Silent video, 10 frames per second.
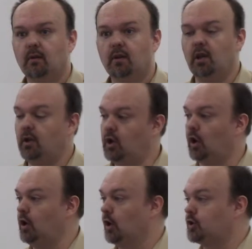
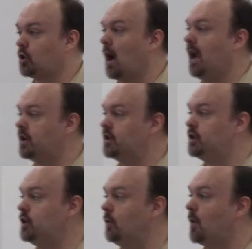You're, you're trying to
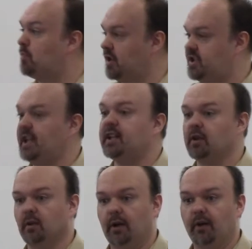do the
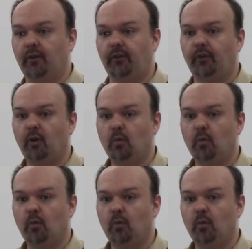particulars